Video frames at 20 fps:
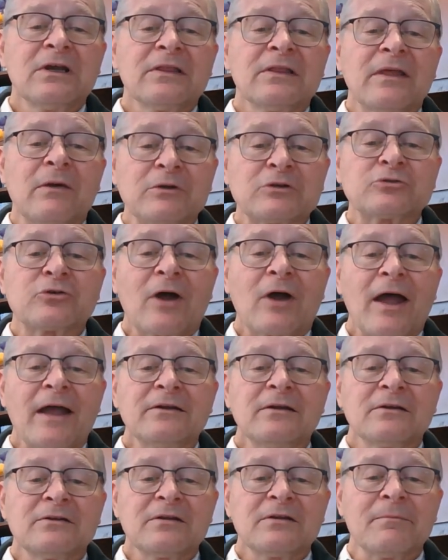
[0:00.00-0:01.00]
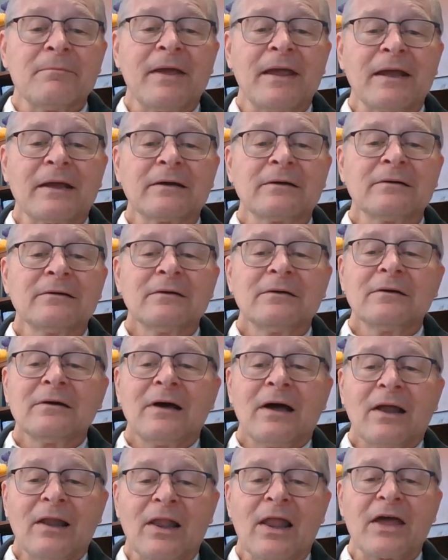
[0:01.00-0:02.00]
that we tried to make
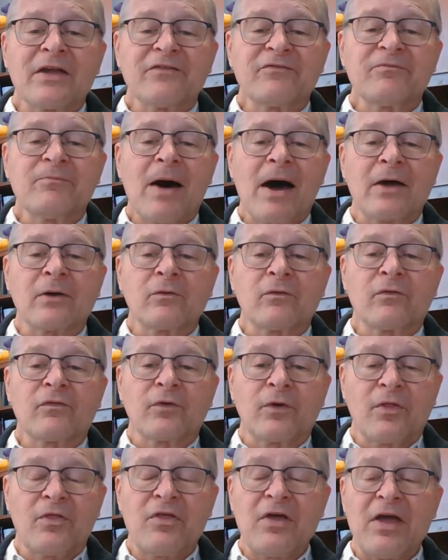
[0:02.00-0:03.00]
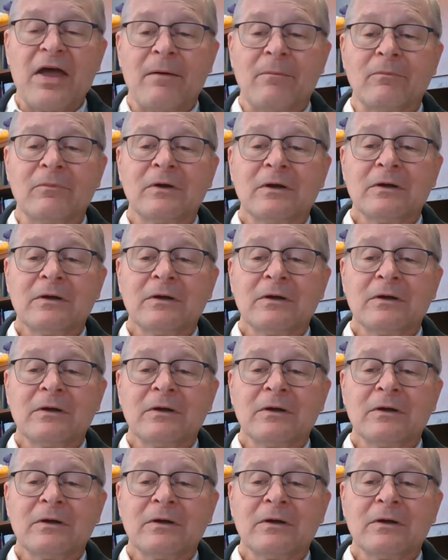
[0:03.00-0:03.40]
a life model for them,